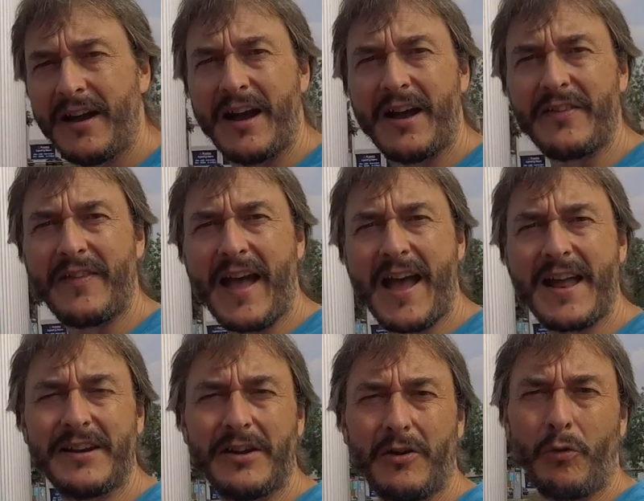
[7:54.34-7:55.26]
and
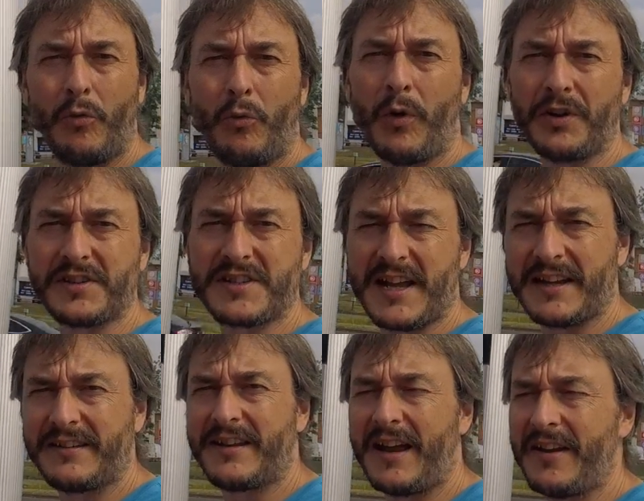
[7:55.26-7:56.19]
then once
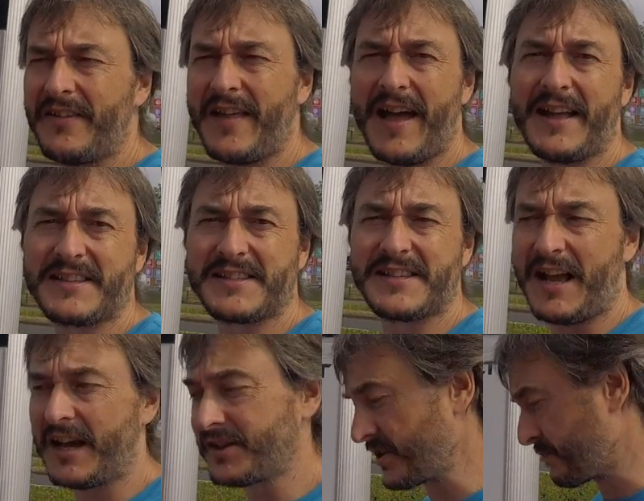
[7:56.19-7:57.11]
I'd done that,
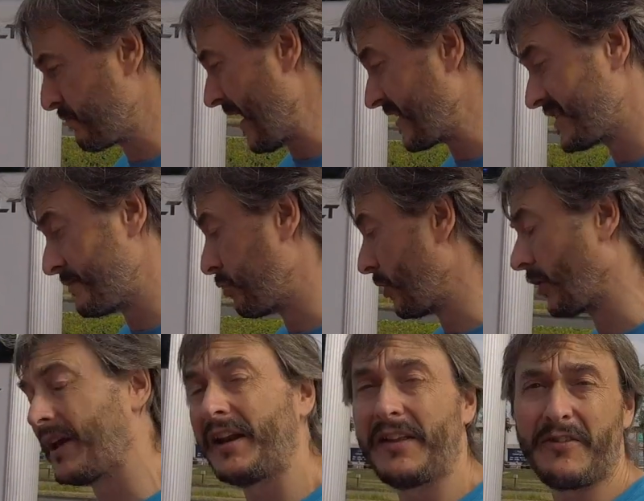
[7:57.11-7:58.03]
I just had to
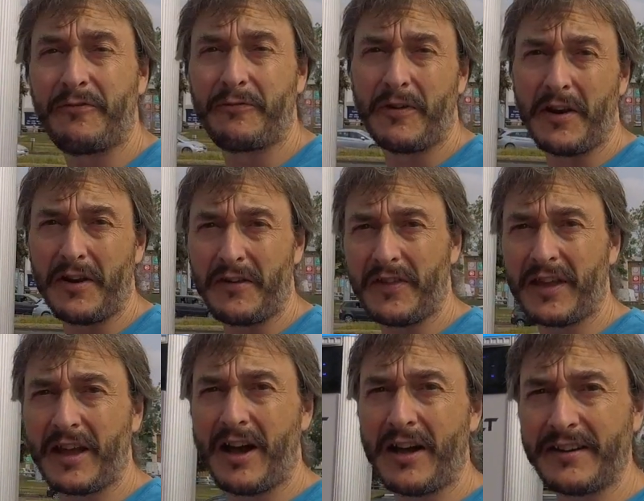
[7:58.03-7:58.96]
plug in at the front of the
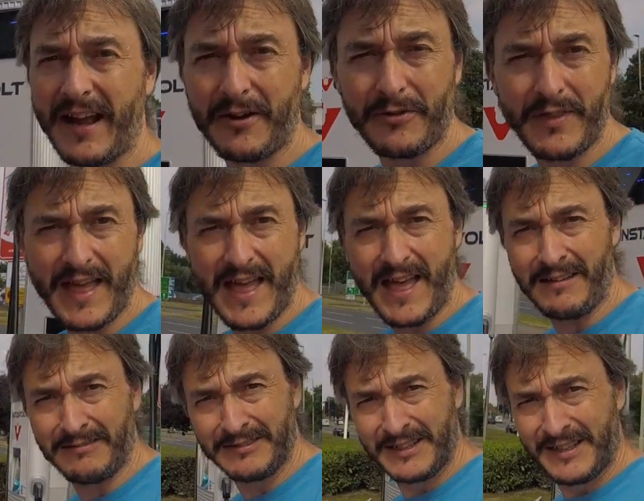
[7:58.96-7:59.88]
car down there.
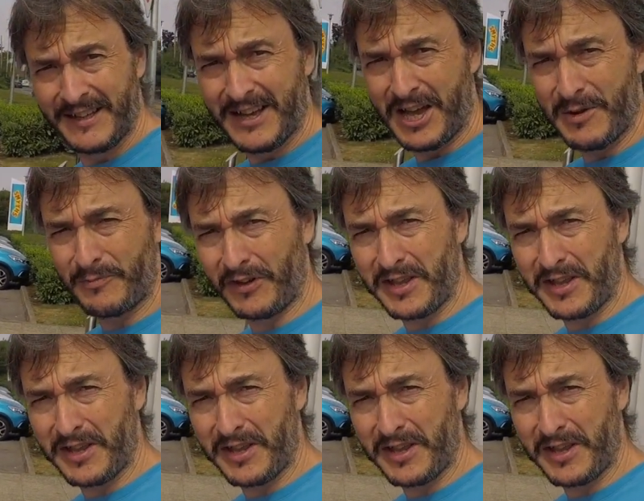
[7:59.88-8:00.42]
Hopefully